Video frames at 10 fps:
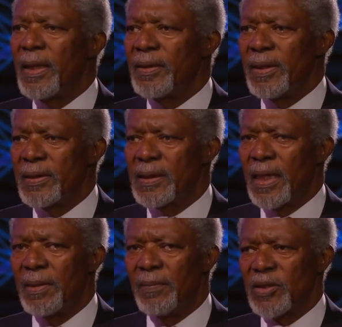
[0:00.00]
these
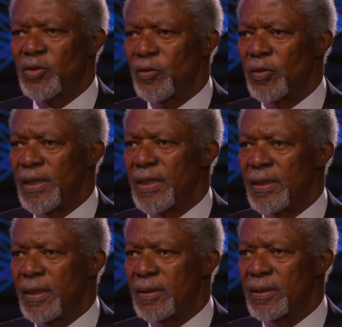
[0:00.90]
are mature
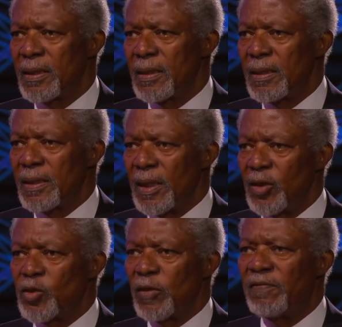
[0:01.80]
leaders. They
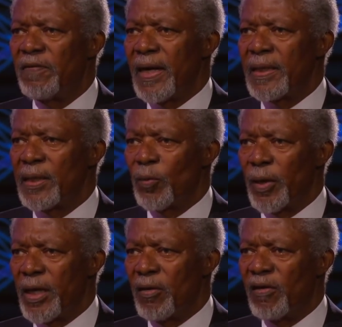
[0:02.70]
should find a
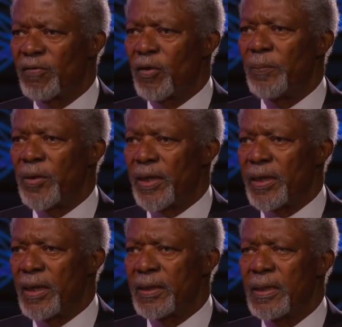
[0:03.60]
way of
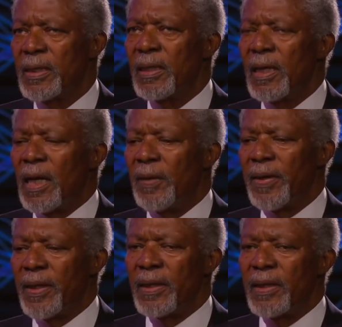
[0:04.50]
communicate. I
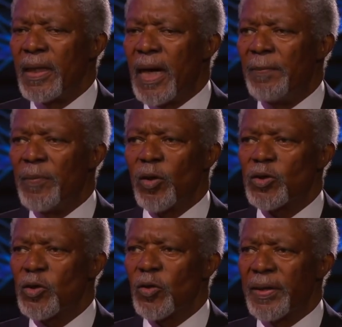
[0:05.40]
mean, I'm not
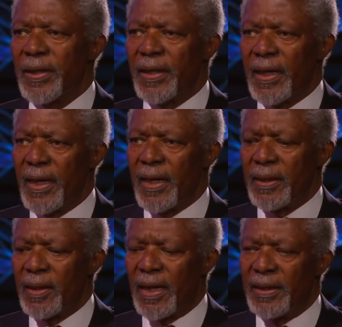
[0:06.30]
sure at
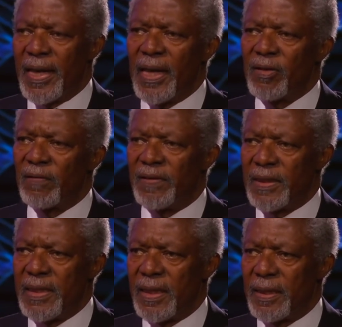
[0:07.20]
the end of the
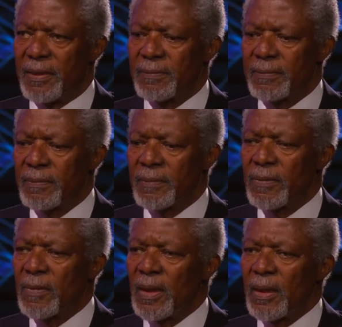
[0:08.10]
day,
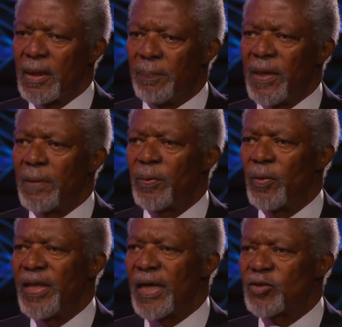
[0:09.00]
the
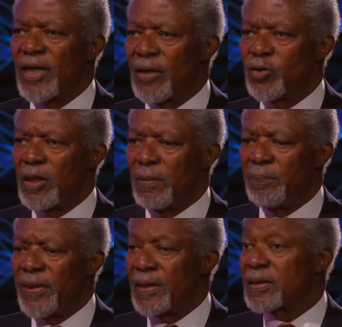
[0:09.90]
people they are trying to
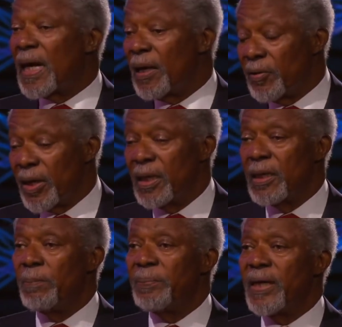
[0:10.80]
impress are
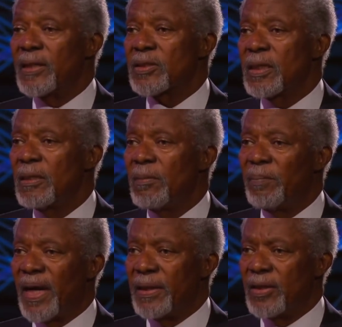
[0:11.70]
really impressed
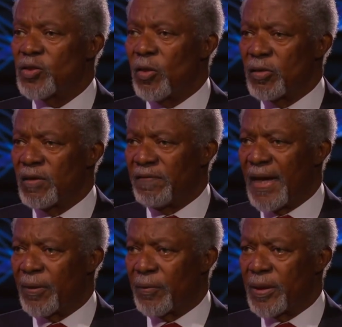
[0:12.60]
by this sort of
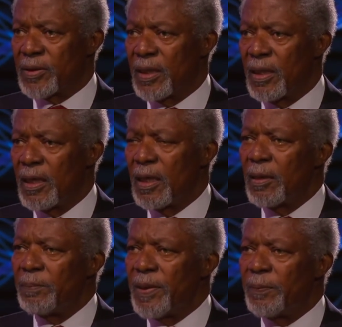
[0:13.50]
language.
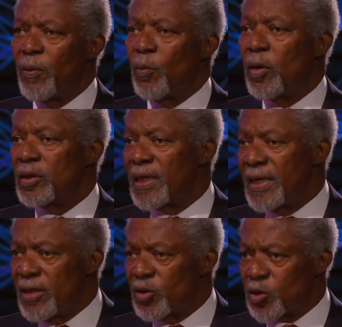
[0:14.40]
People want
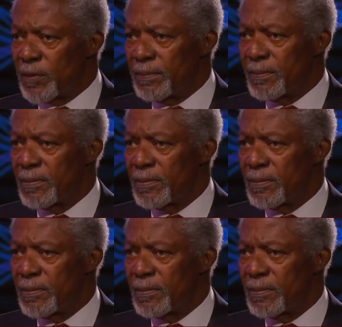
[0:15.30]
leadership.